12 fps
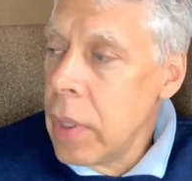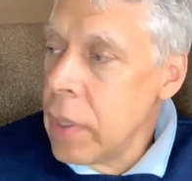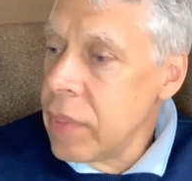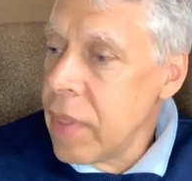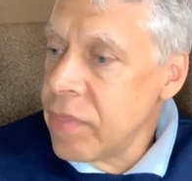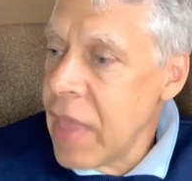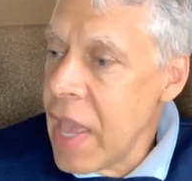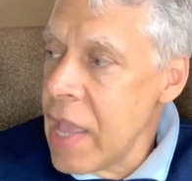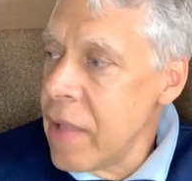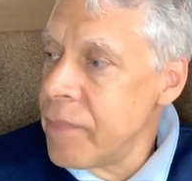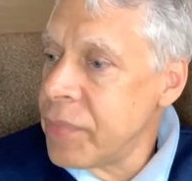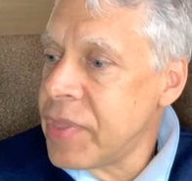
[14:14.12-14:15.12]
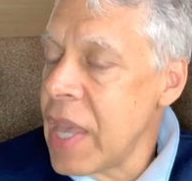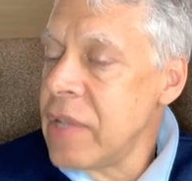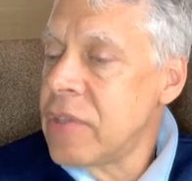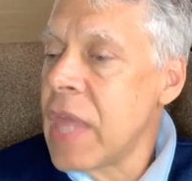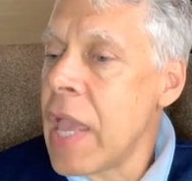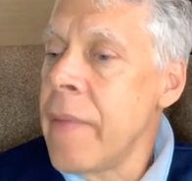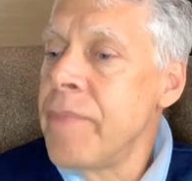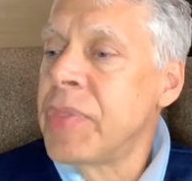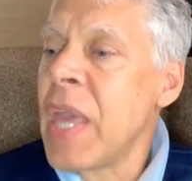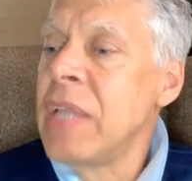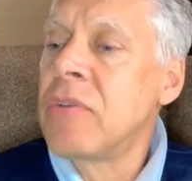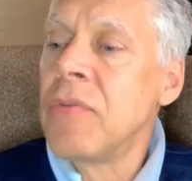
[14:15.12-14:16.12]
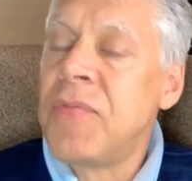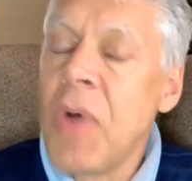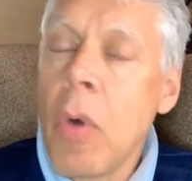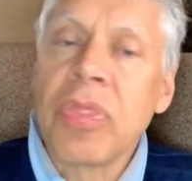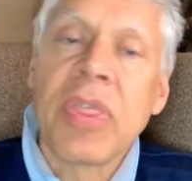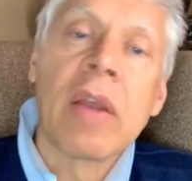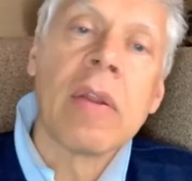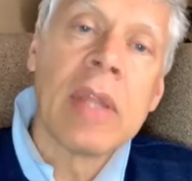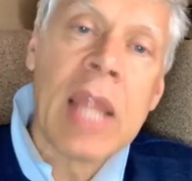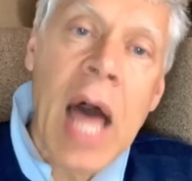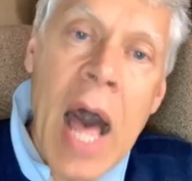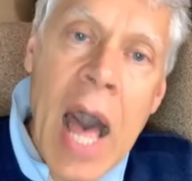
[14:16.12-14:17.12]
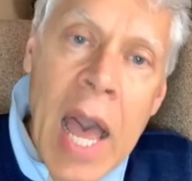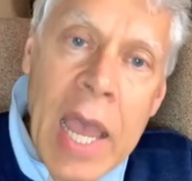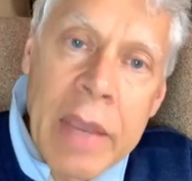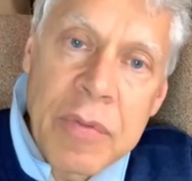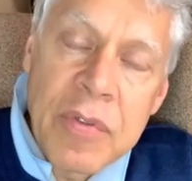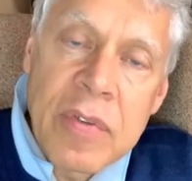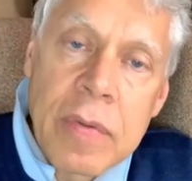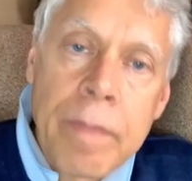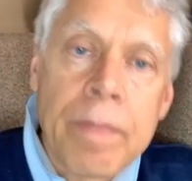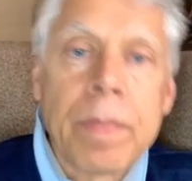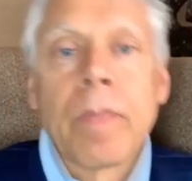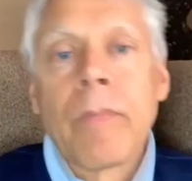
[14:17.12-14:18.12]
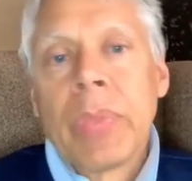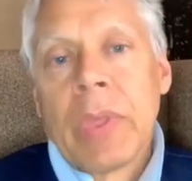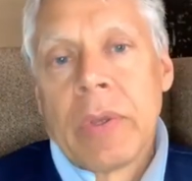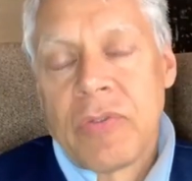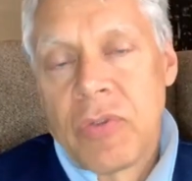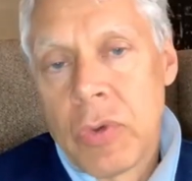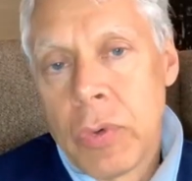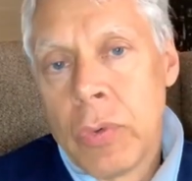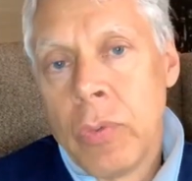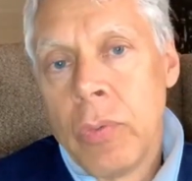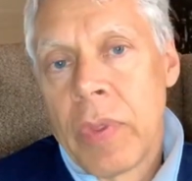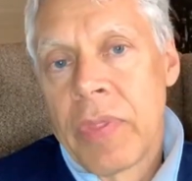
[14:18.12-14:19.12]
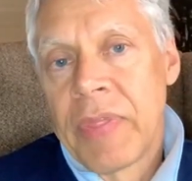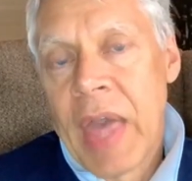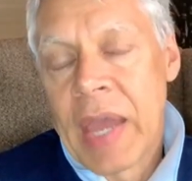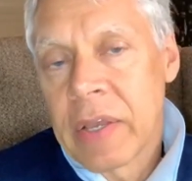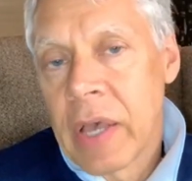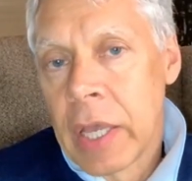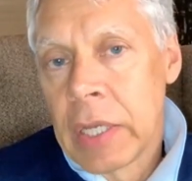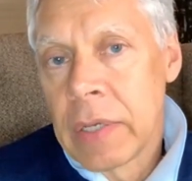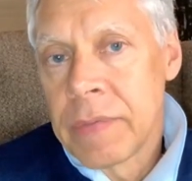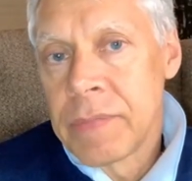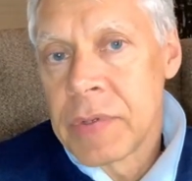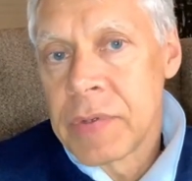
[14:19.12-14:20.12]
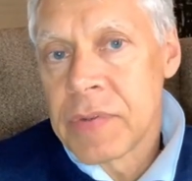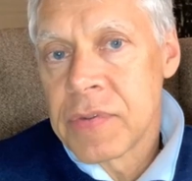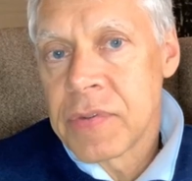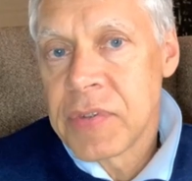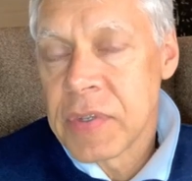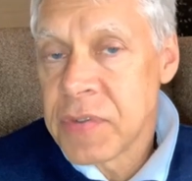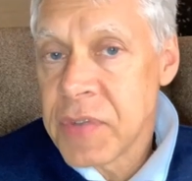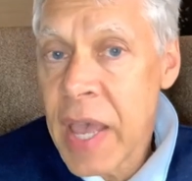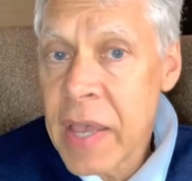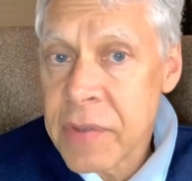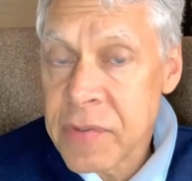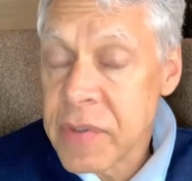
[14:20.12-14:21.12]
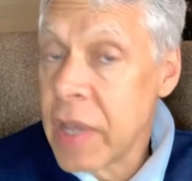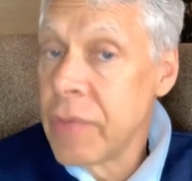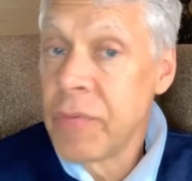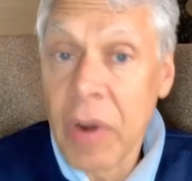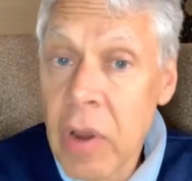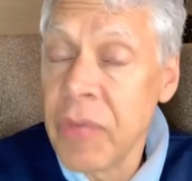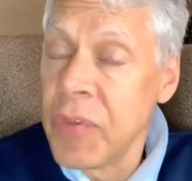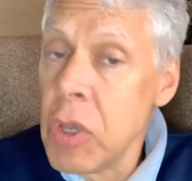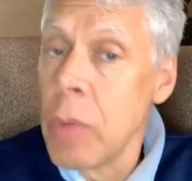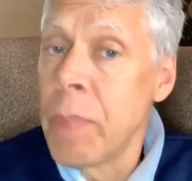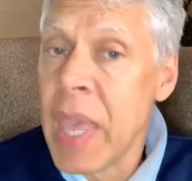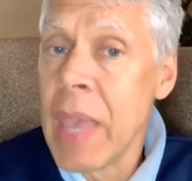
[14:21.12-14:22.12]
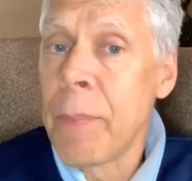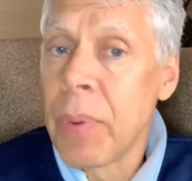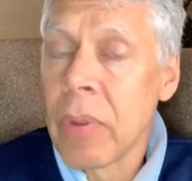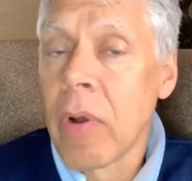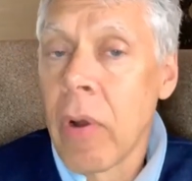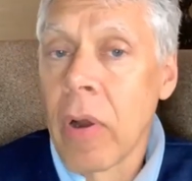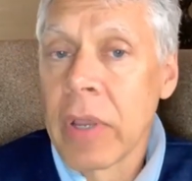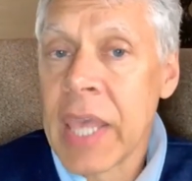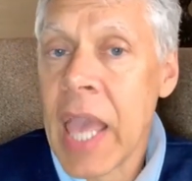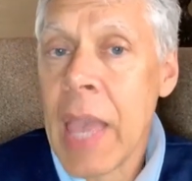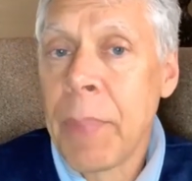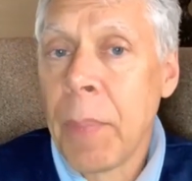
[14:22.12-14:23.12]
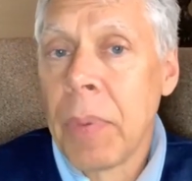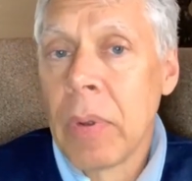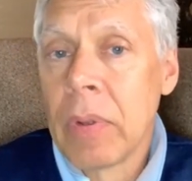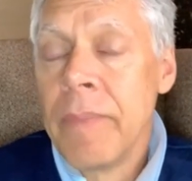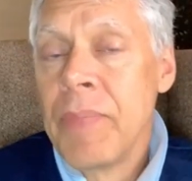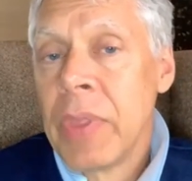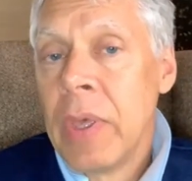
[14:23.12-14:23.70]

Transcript: they they they they devote their lives to that kind of success, and very few people are are capable